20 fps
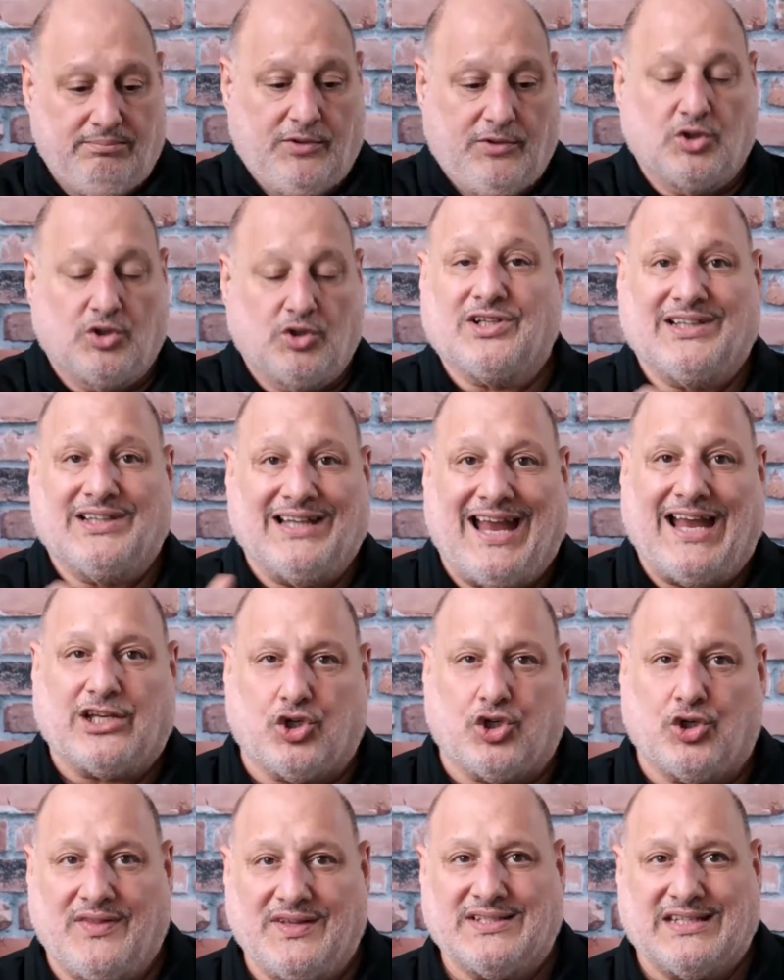there's a
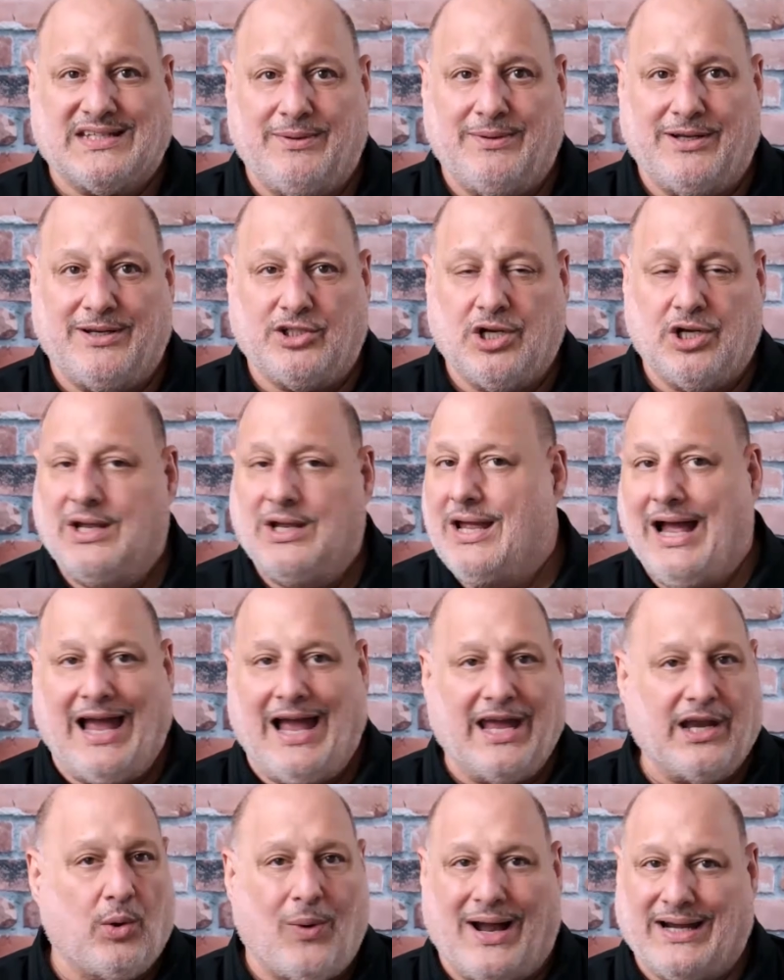lantern in this image.
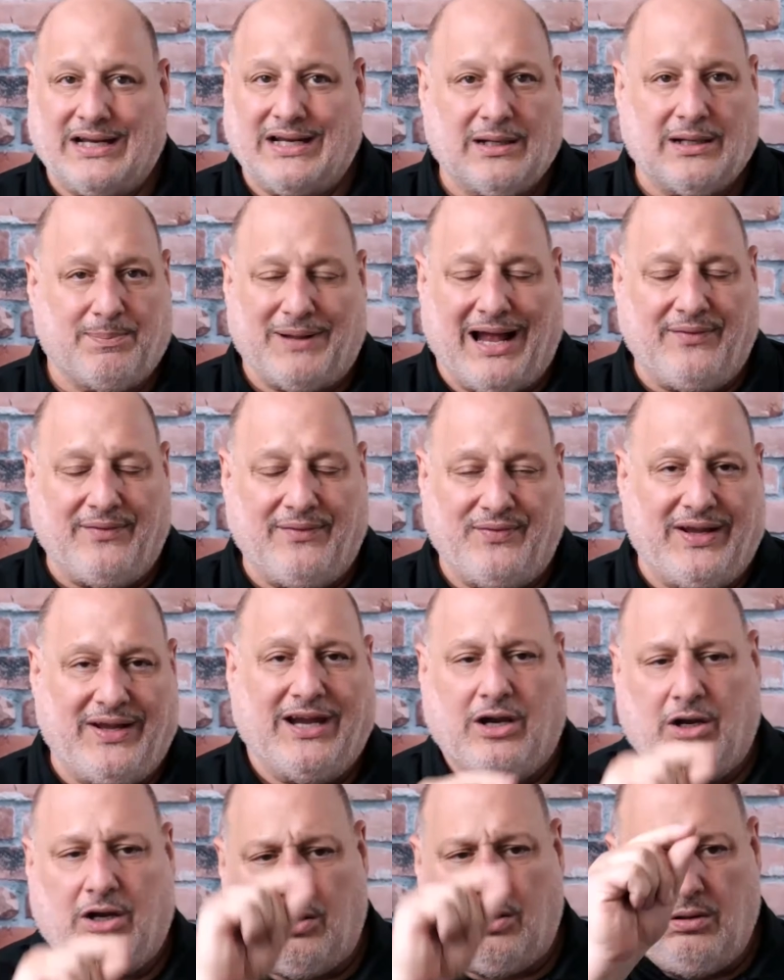I don't want it applied
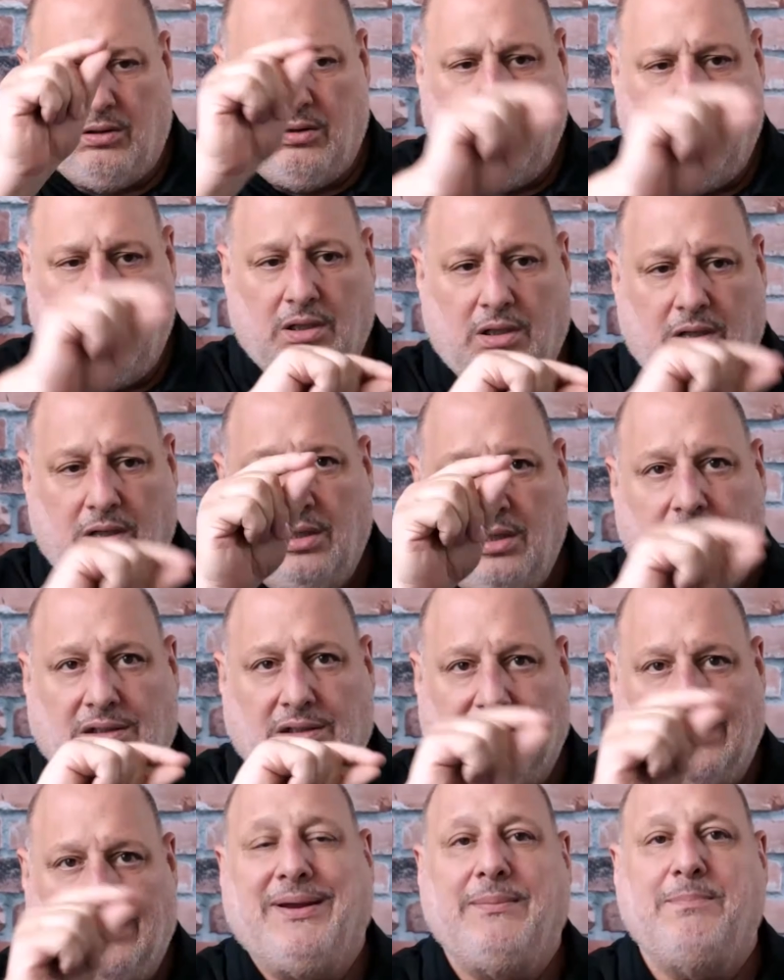there.
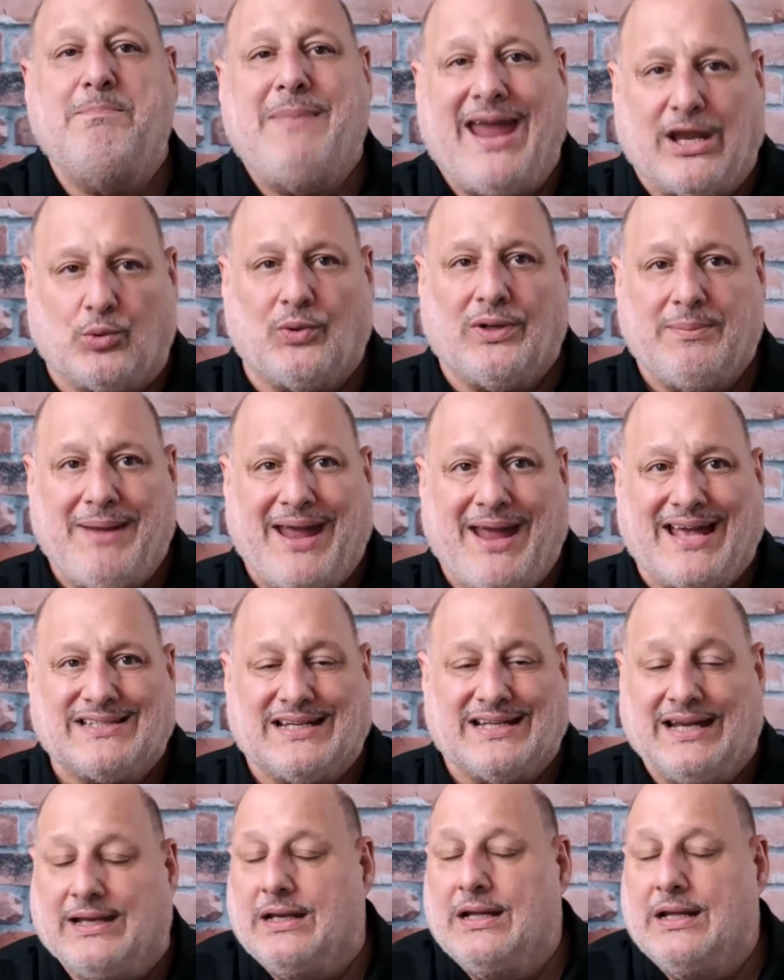Let me manually
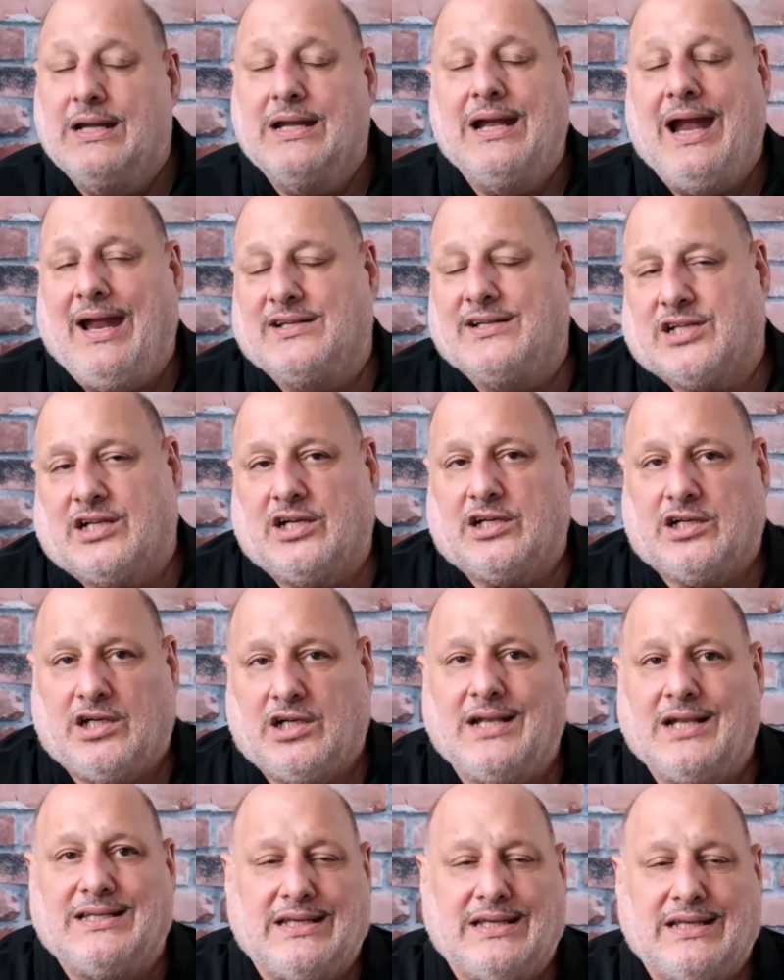mask it. And it's going
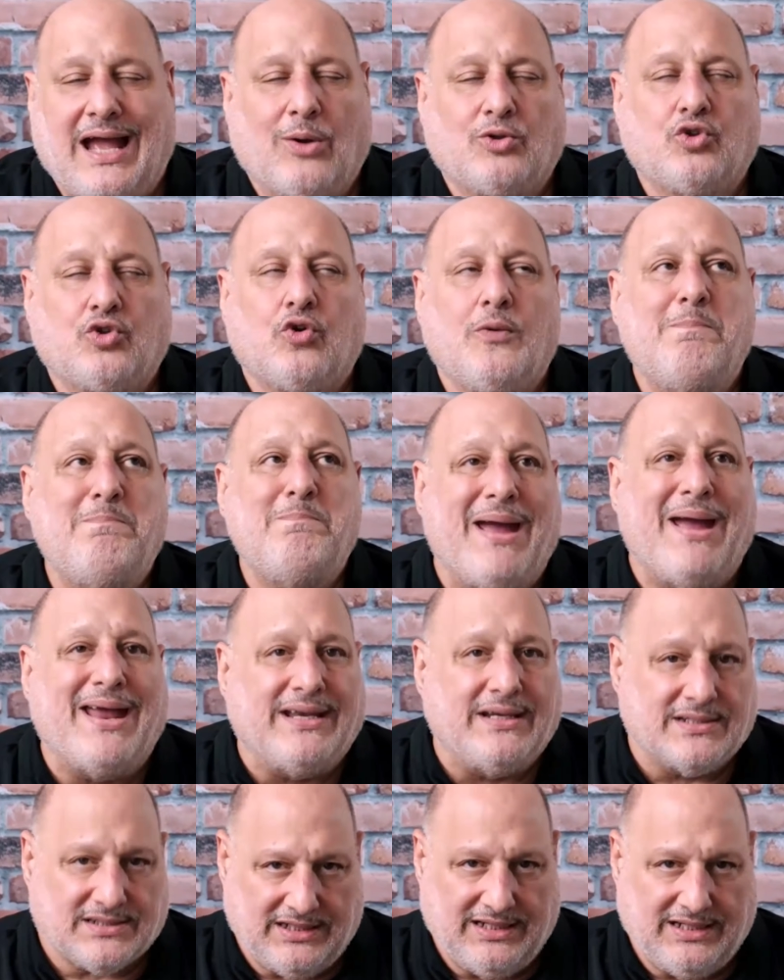to cut down
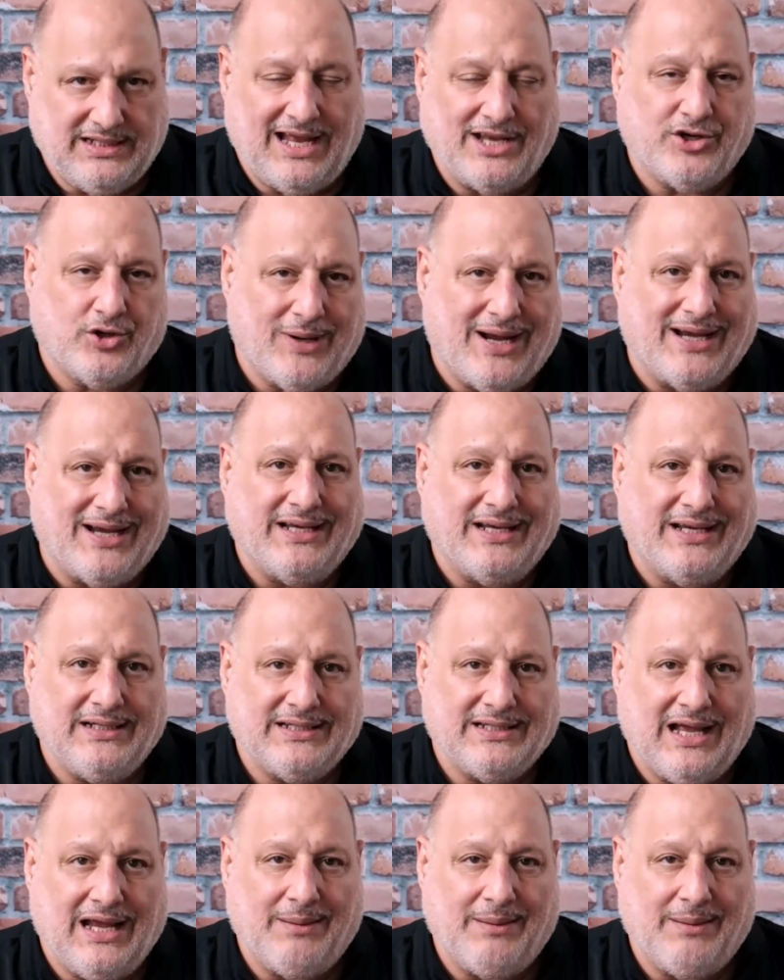tremendously on your editing